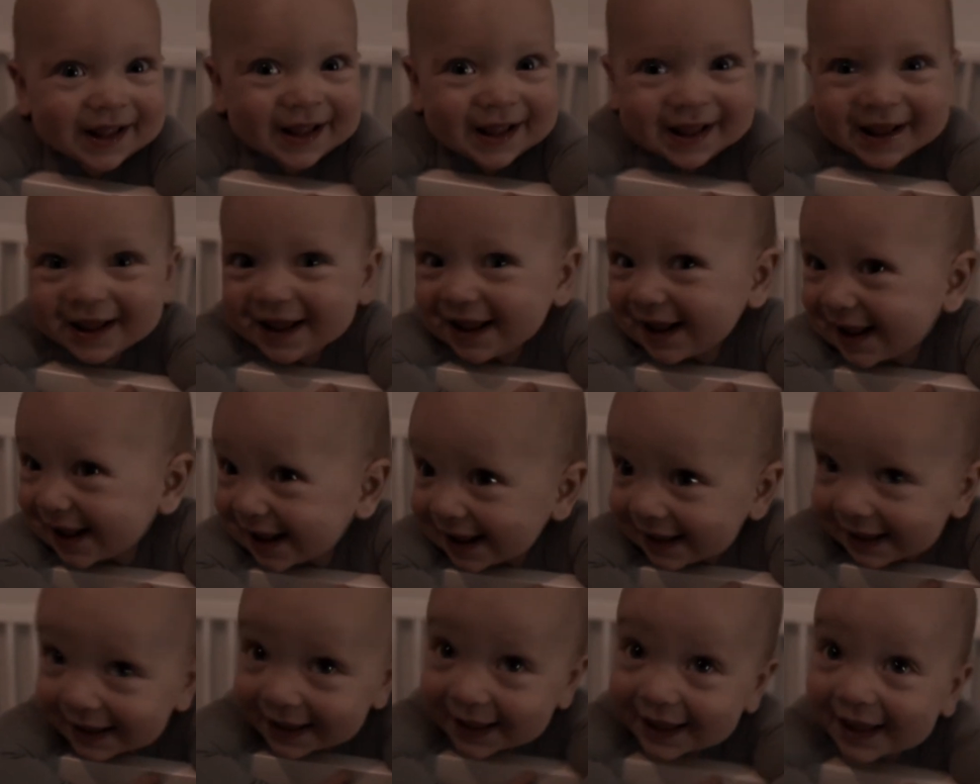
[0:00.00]
Normally
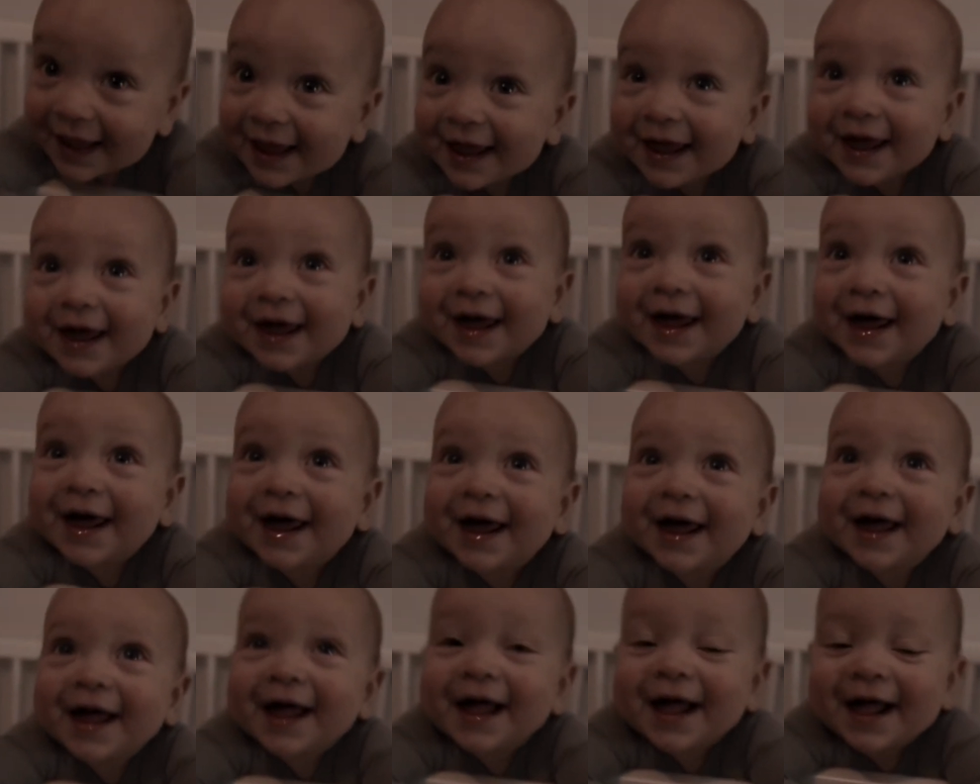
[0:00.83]
he's a pretty happy
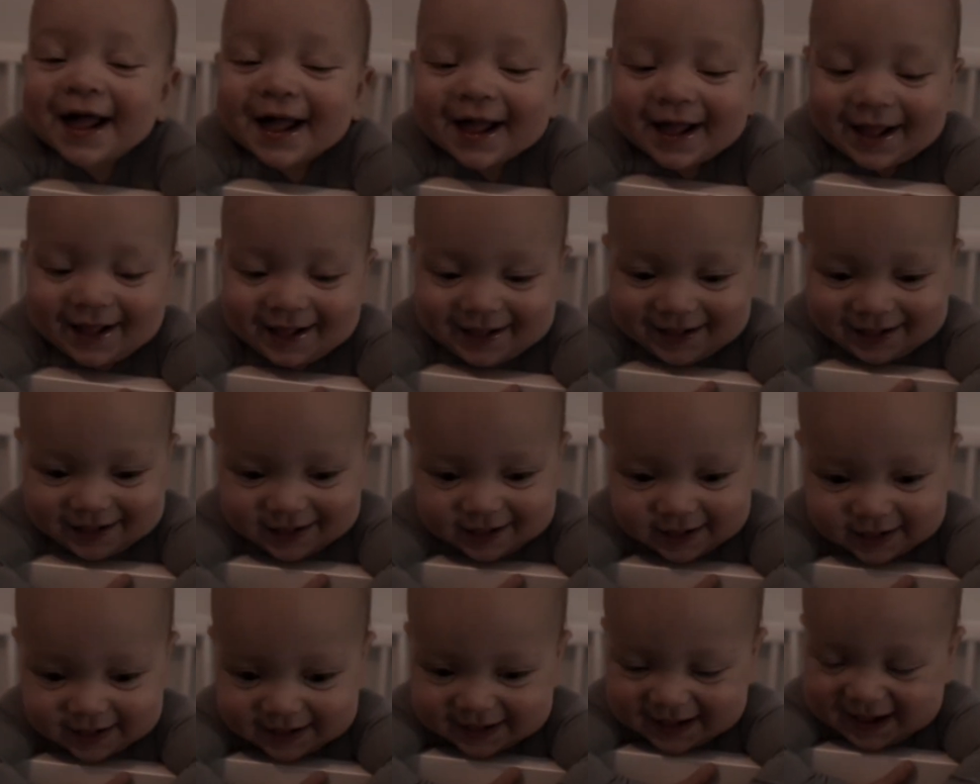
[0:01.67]
guy when he wakes up,
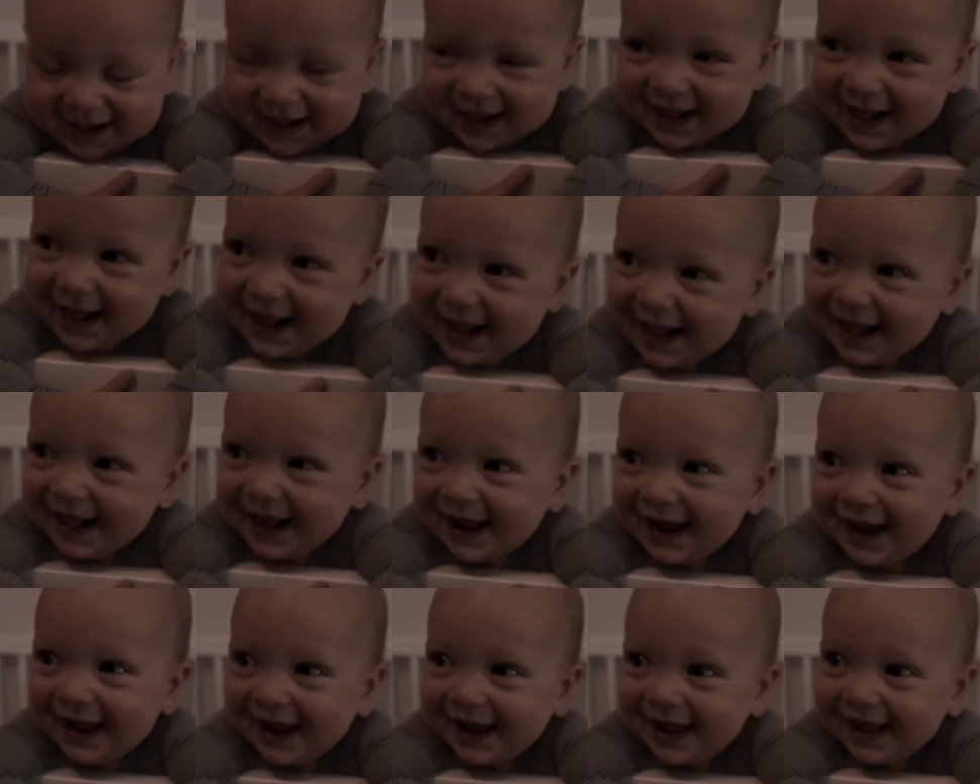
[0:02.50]
so mornings aren't
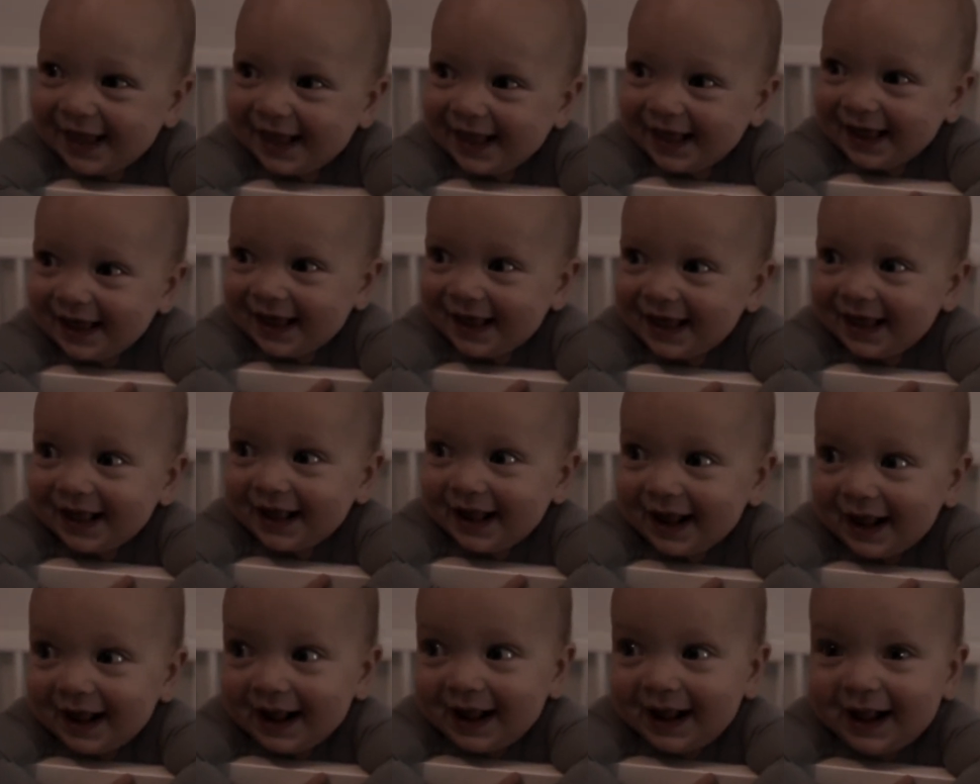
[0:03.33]
too difficult.
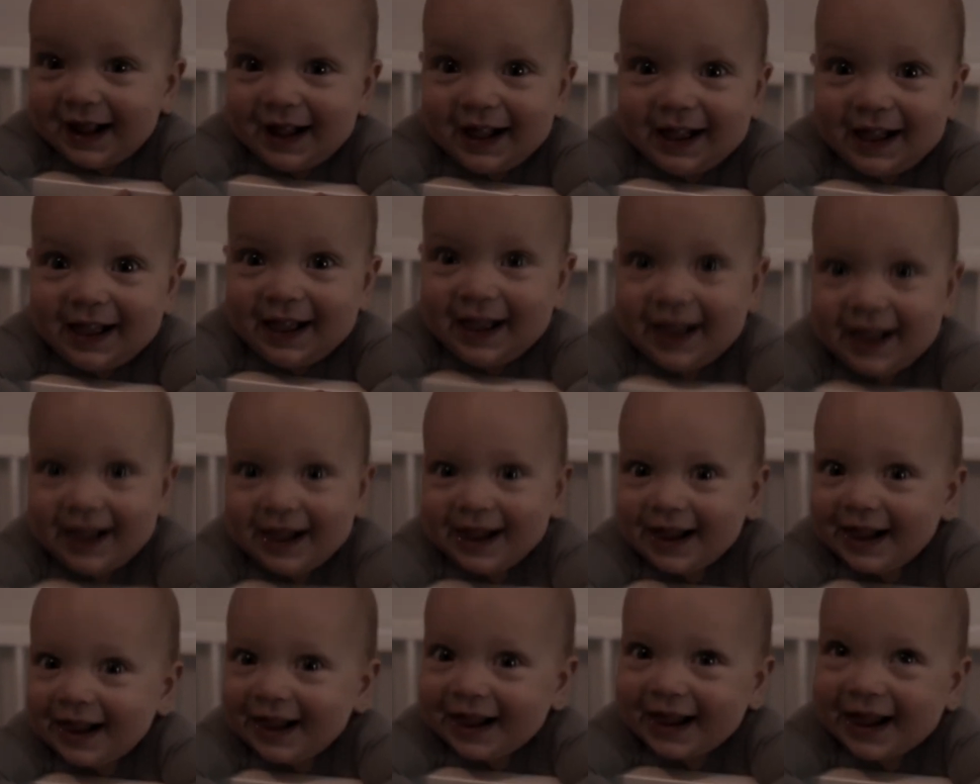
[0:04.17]
Once we
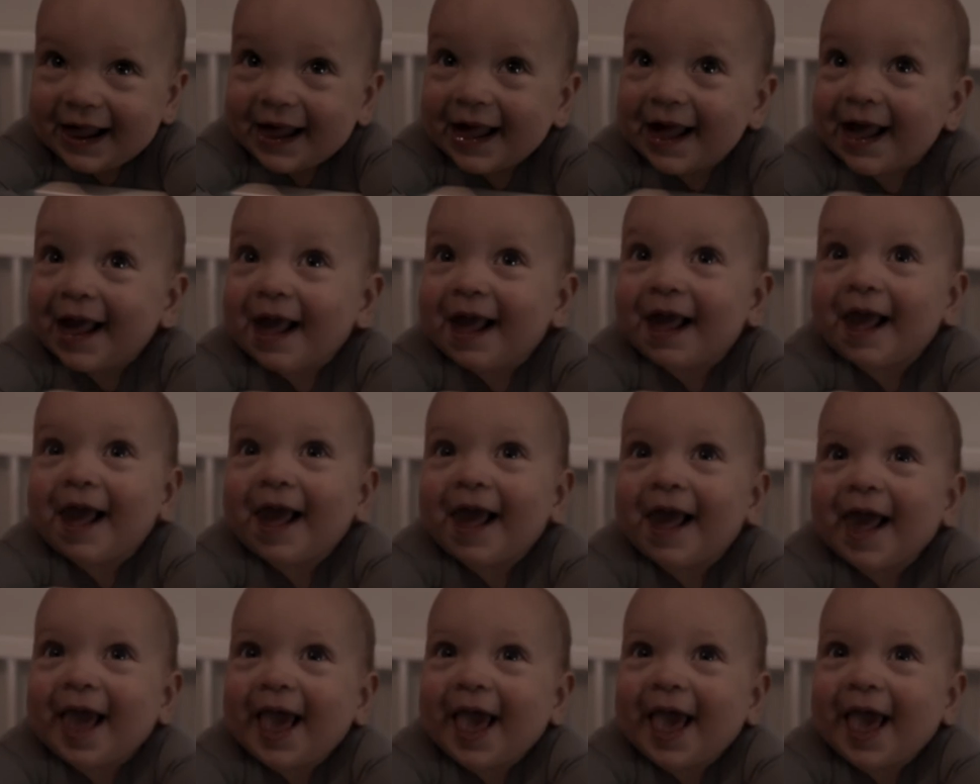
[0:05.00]
do wake up,